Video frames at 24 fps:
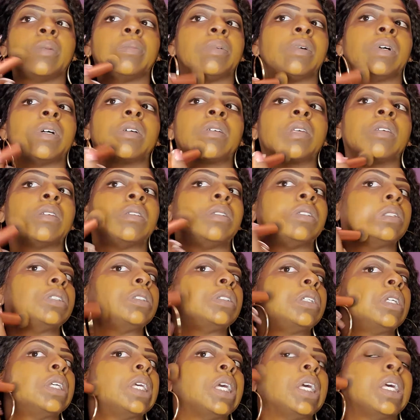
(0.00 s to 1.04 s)
But just
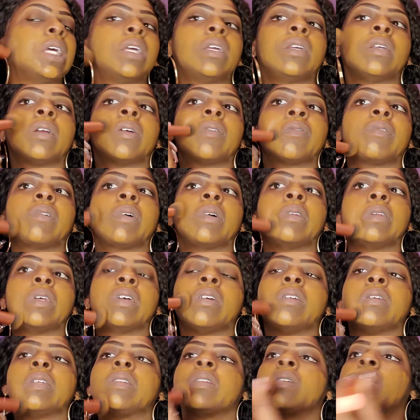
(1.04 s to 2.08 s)
get your
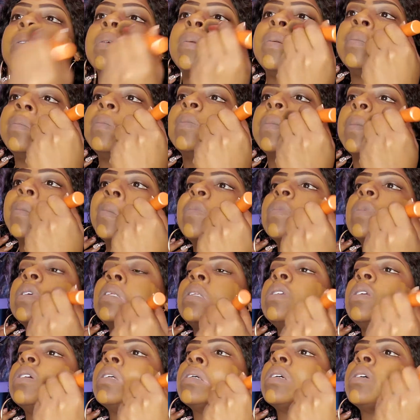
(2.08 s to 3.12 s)
foundation in
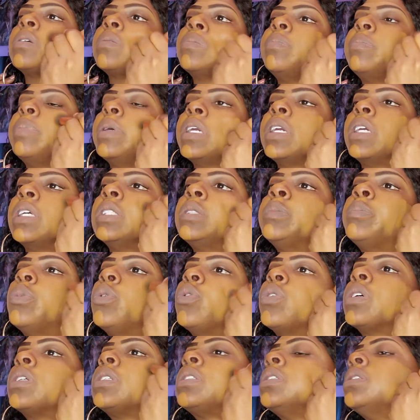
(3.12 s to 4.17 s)
your biggest
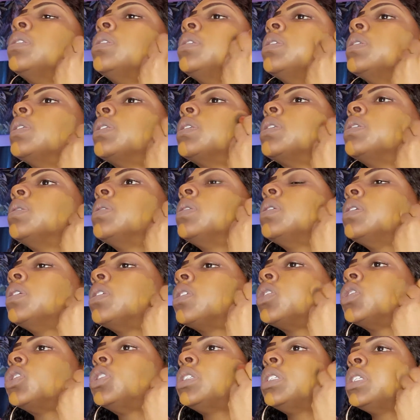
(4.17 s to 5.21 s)
portions.
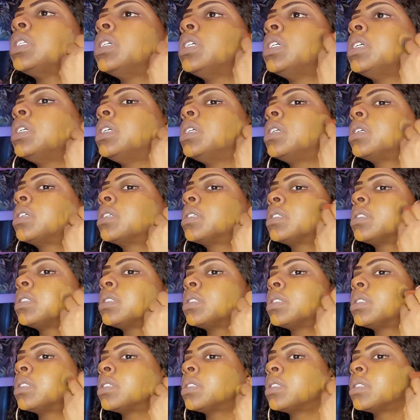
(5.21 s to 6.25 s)
Your cheeks.
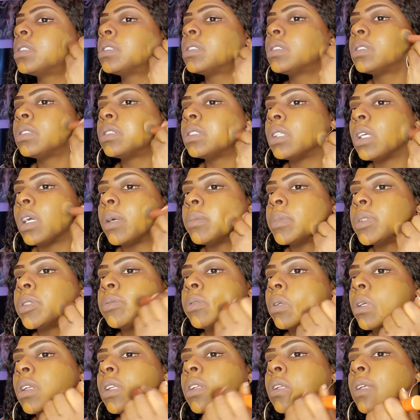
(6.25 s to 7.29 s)
See, I'm
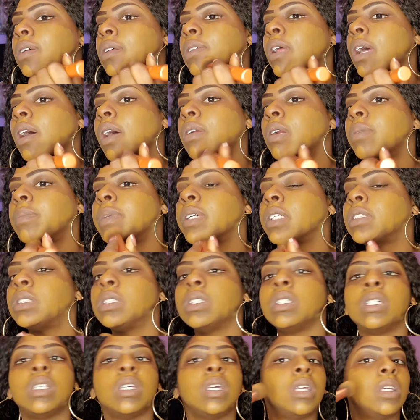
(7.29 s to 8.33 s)
spreading it out on my
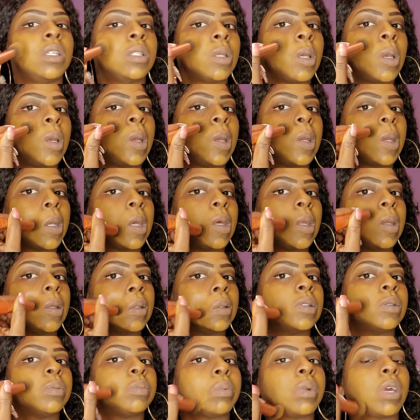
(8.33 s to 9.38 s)
cheeks. Get it
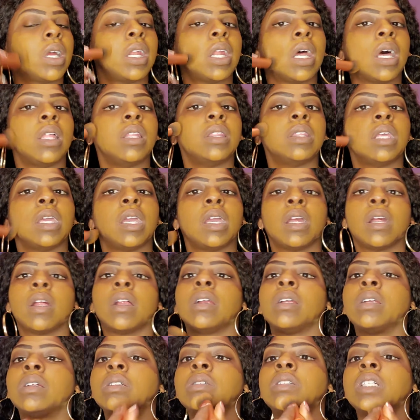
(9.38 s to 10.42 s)
spread out
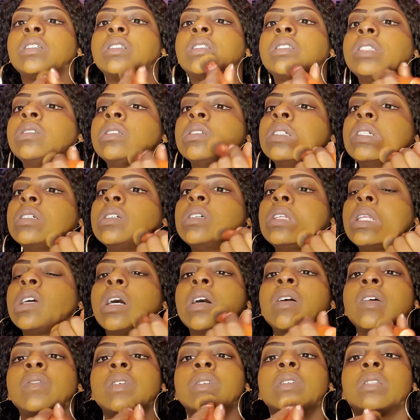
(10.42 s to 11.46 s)
there. Your chin,
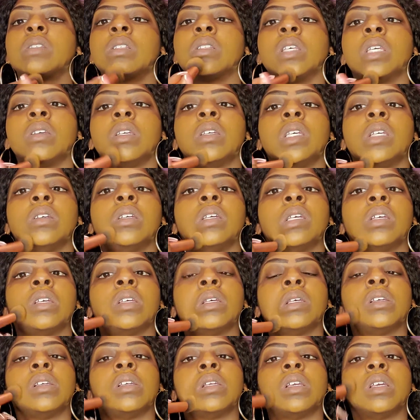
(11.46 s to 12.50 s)
obviously.
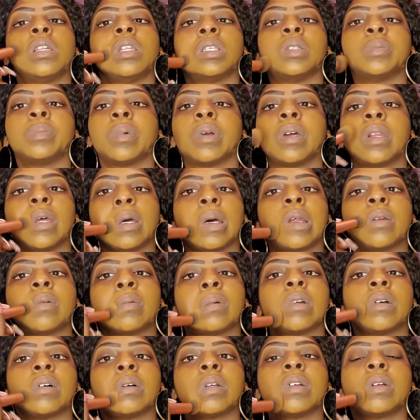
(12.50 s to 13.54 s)
Get it spread out
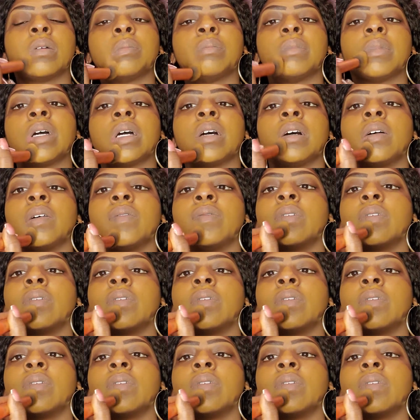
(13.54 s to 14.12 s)
around your mouth.